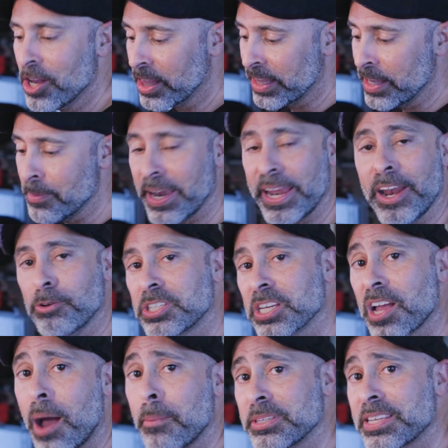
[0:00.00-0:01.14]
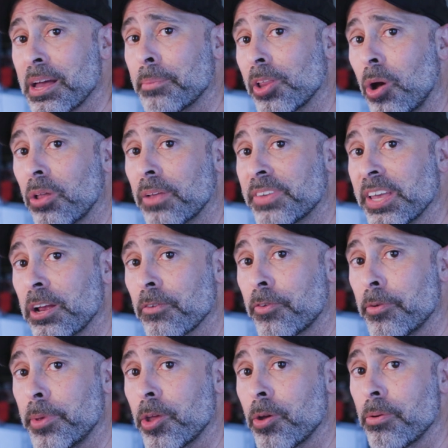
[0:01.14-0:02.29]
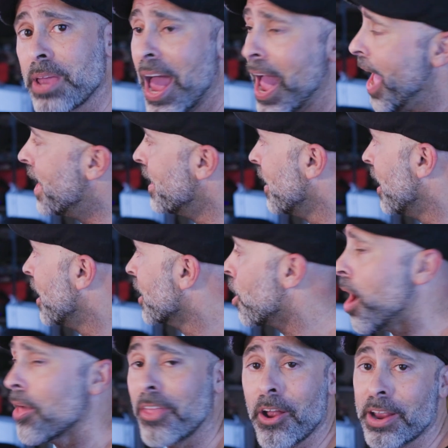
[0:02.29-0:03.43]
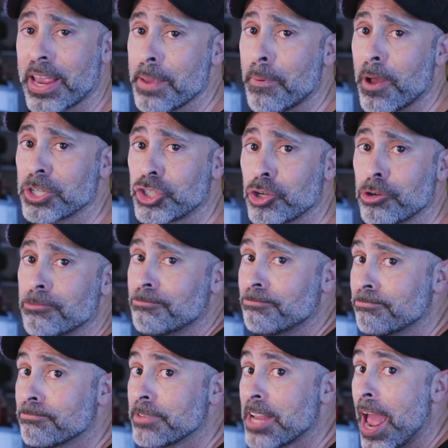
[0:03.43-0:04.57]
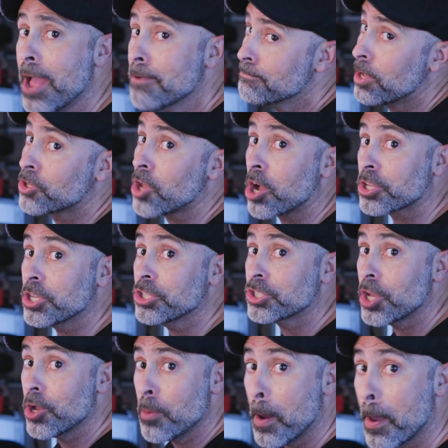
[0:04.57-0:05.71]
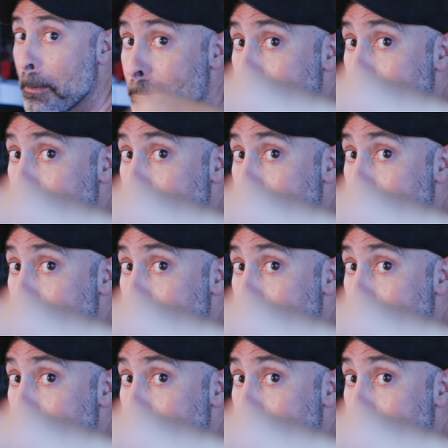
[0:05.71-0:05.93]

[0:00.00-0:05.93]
Leave me any notes and comments down below. I'd love to hear from you. Yeah, and uh, go out there and keep on shooting. Yeah, I'll talk to you soon.